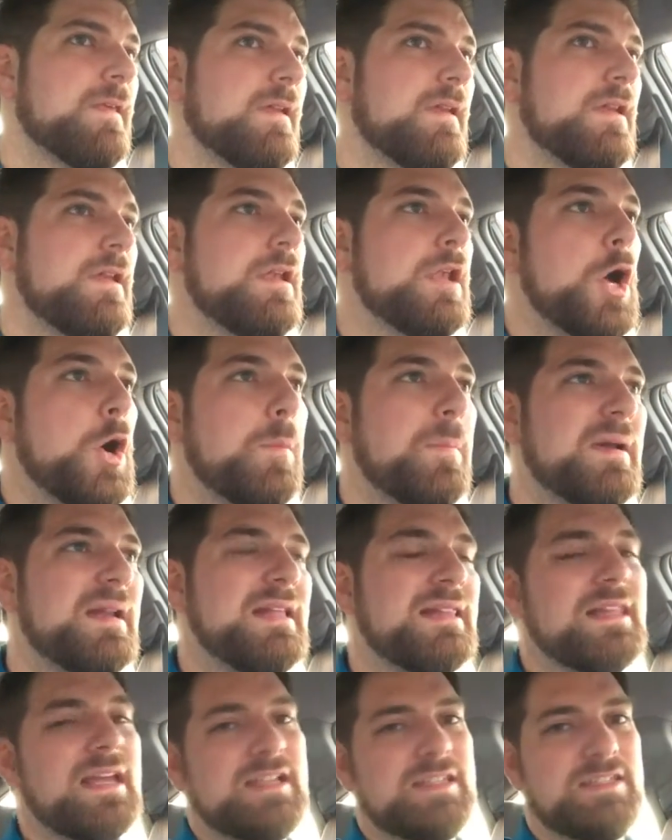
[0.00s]
Nobody
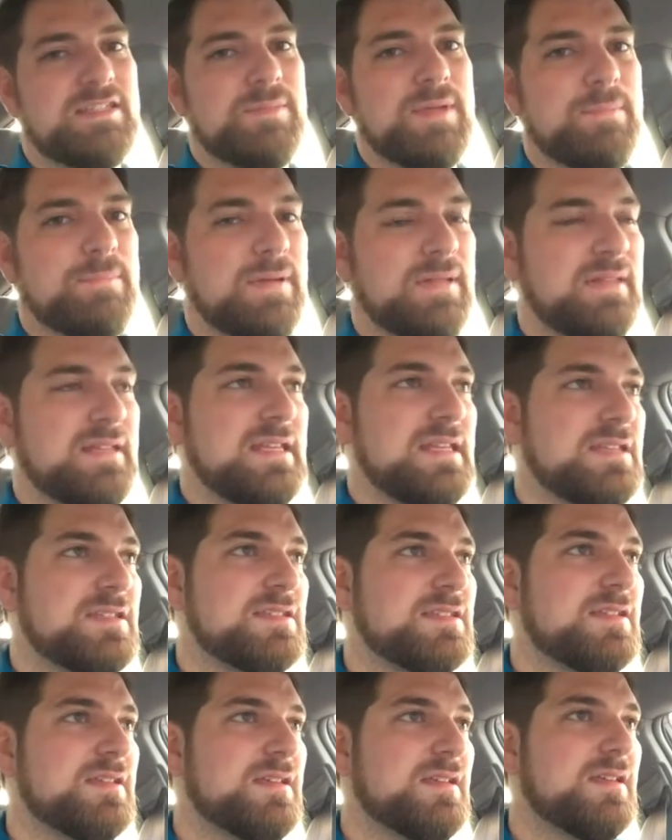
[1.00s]
likes to be
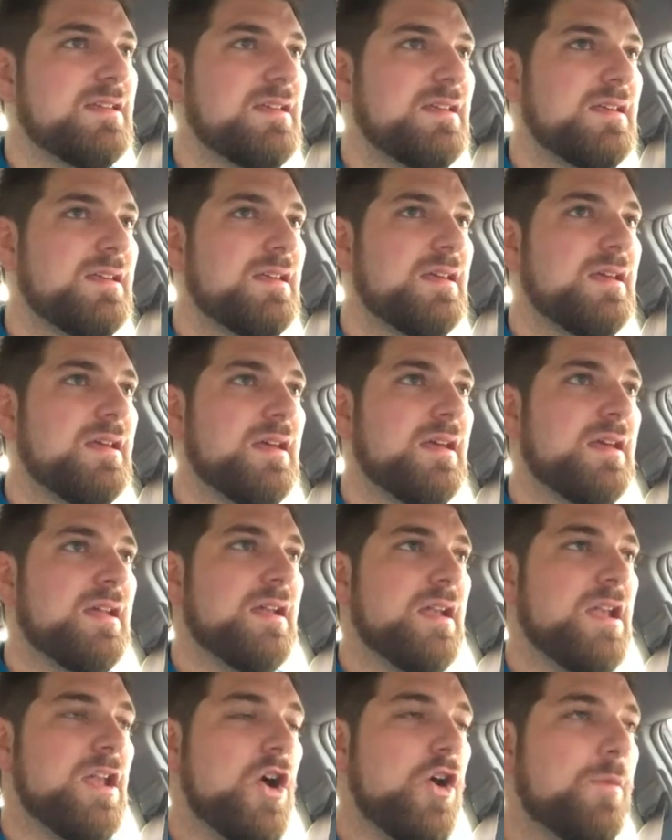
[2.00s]
policed.
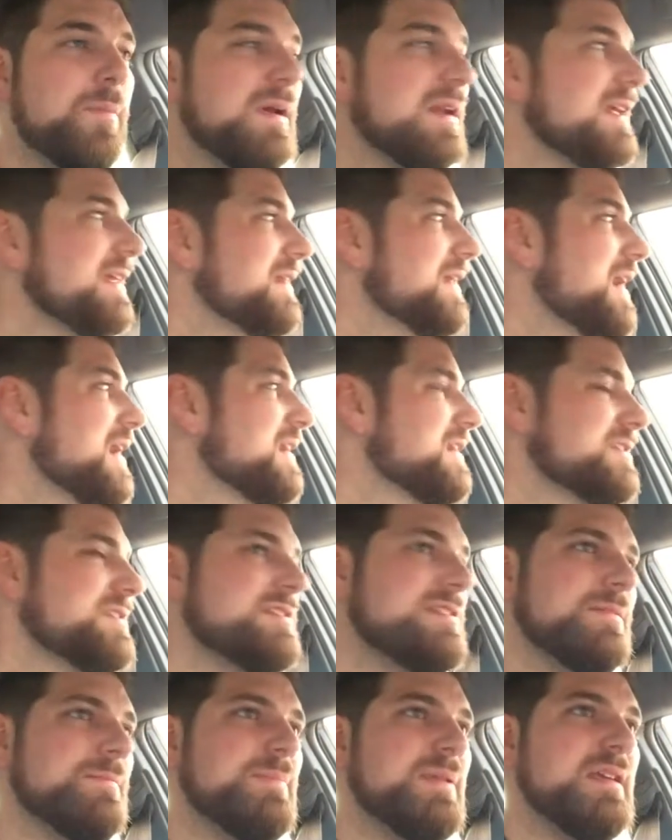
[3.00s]
Nobody likes
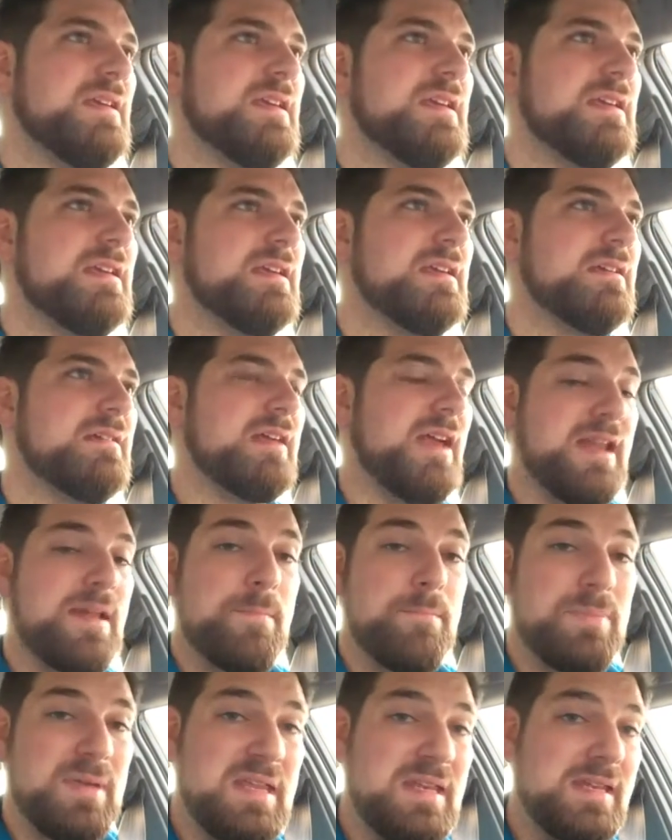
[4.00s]
to be kind
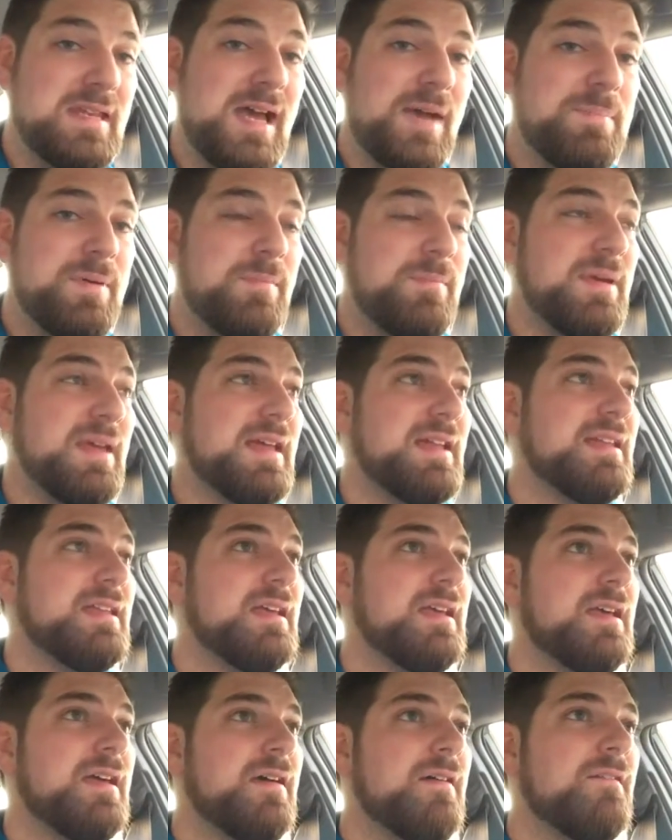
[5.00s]
of beaten up a bit
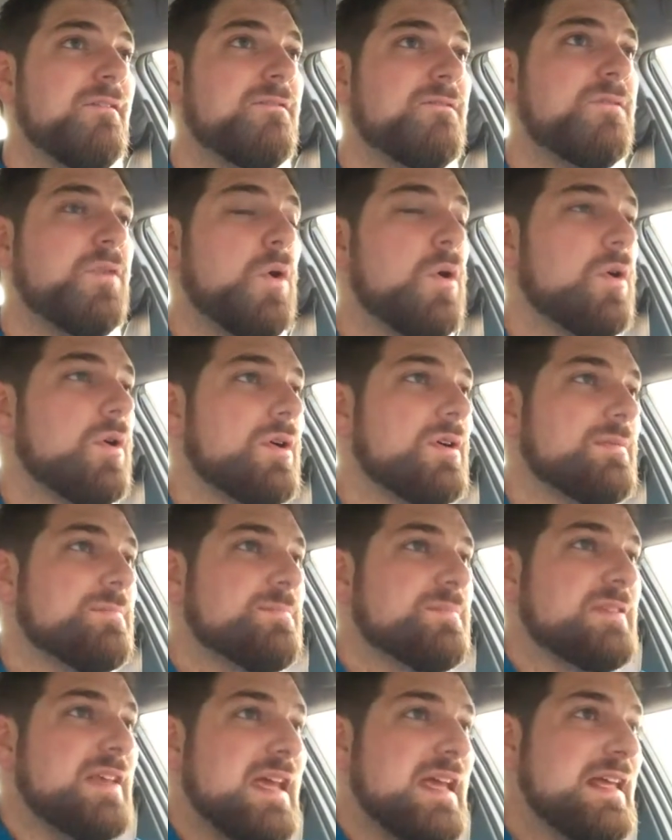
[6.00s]
for
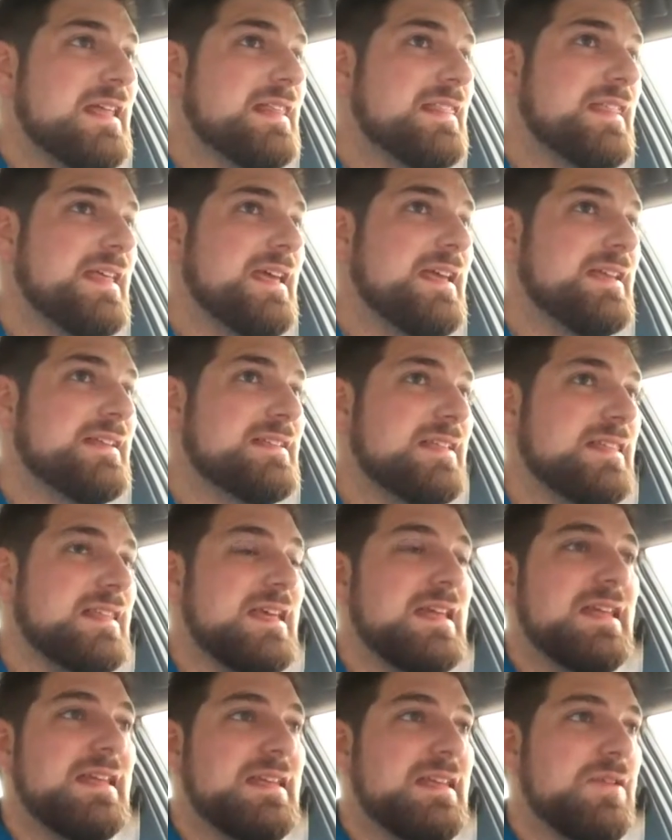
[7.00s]
saying things that
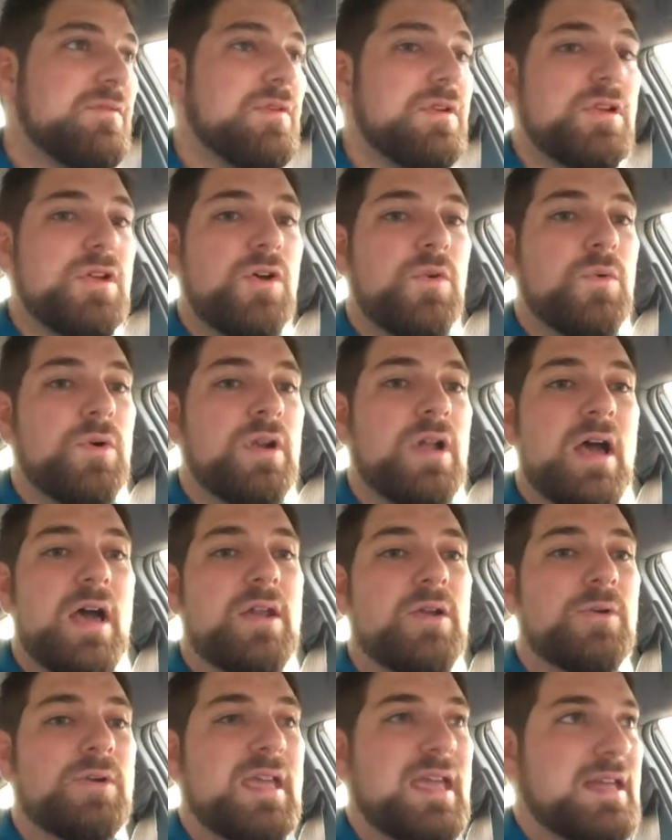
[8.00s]
they didn't even know were not
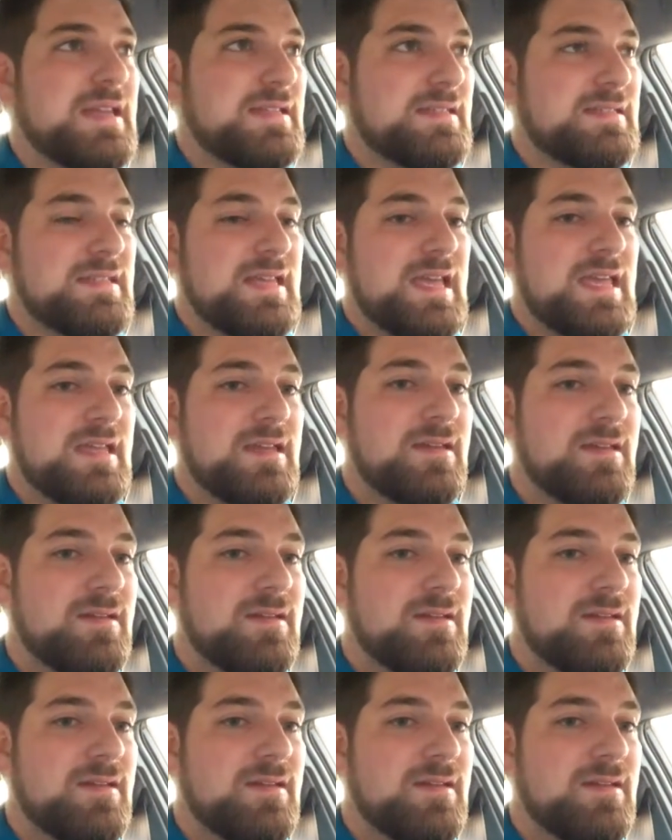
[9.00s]
okay to say.